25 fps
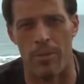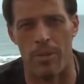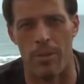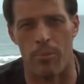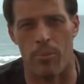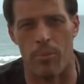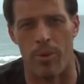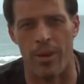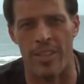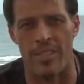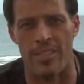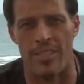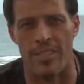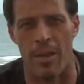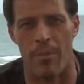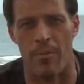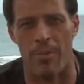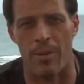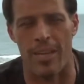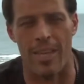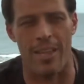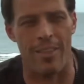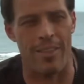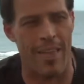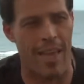able to bring
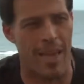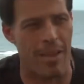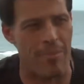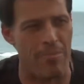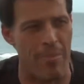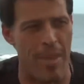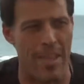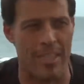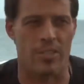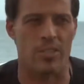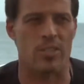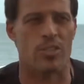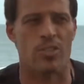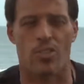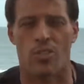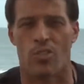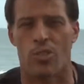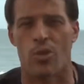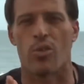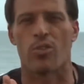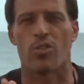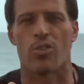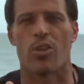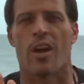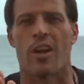somebody that makes it
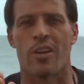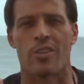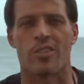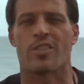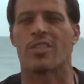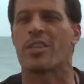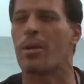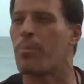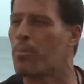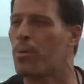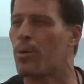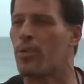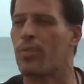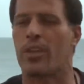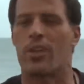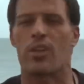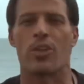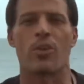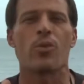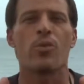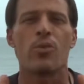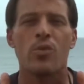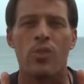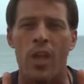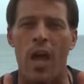so darn simple
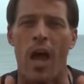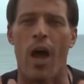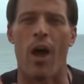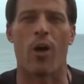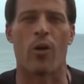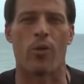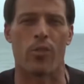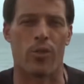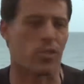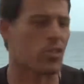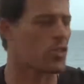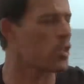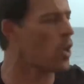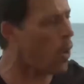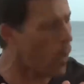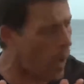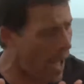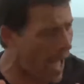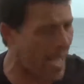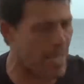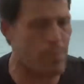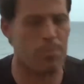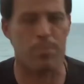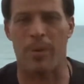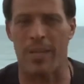that you know there's no
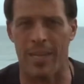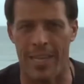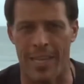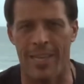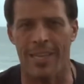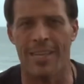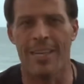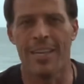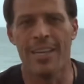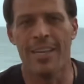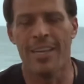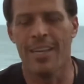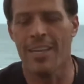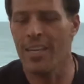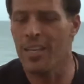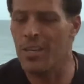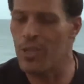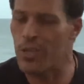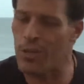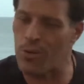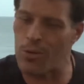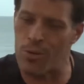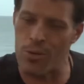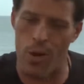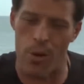hype in it,
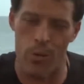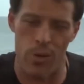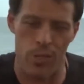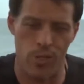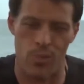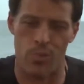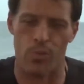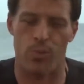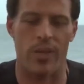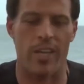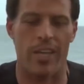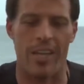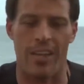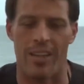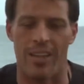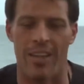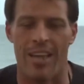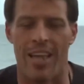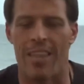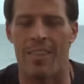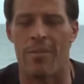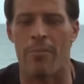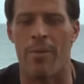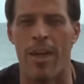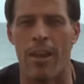you know it's
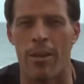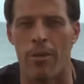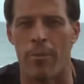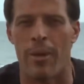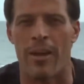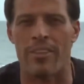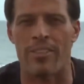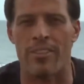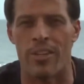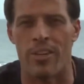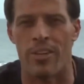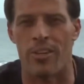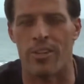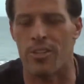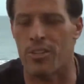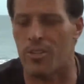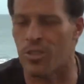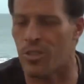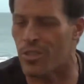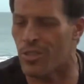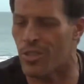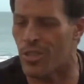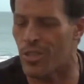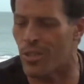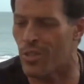real. And the man I'm about to
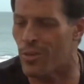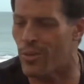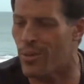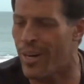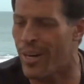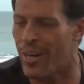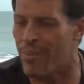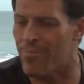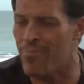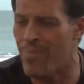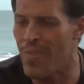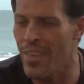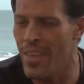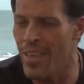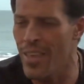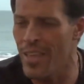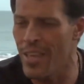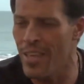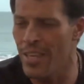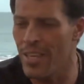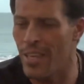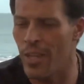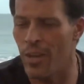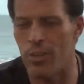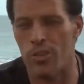introduce you to,
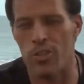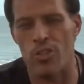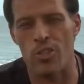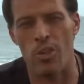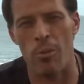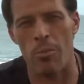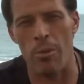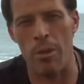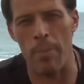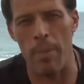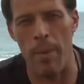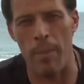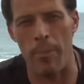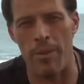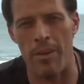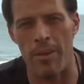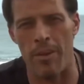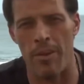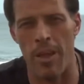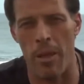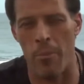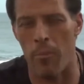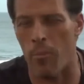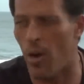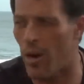there's so many people in
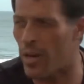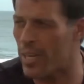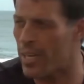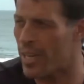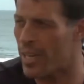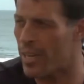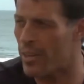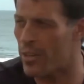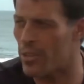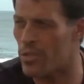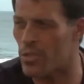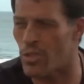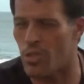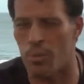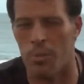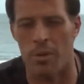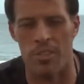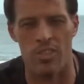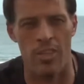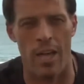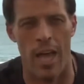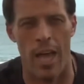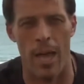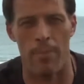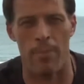internet marketing and there's so
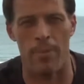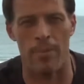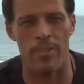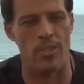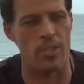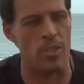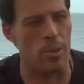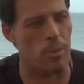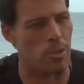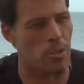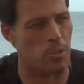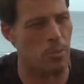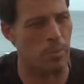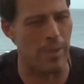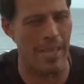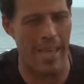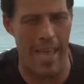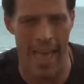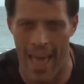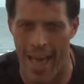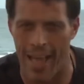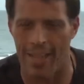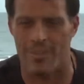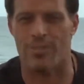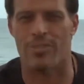much hype and so much
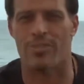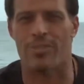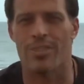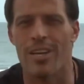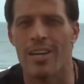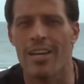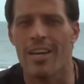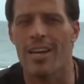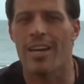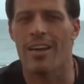BS.